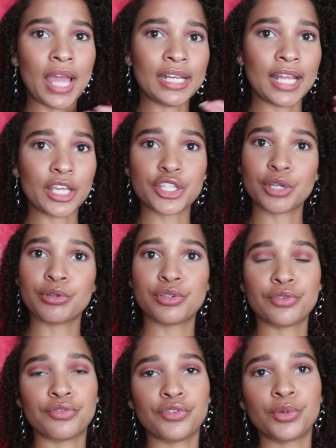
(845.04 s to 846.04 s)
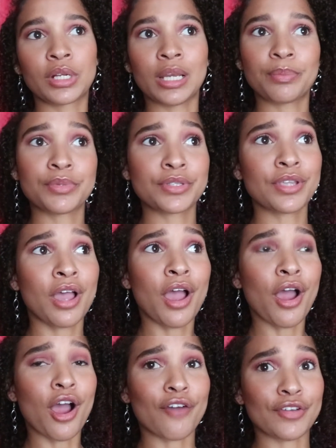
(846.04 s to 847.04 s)
and like showed you a few clips
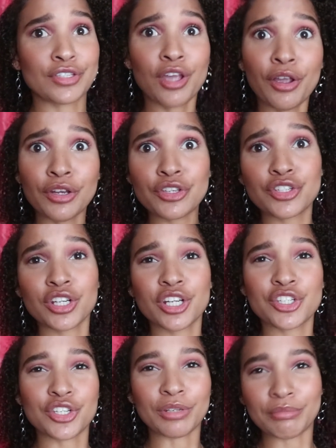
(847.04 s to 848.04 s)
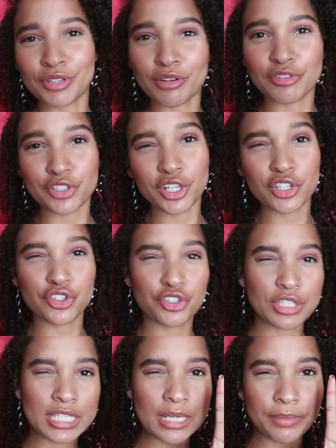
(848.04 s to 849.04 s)
of us going to church and, you know,
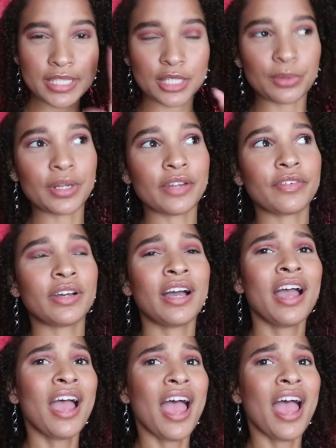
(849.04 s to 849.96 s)
church snippets and whatever.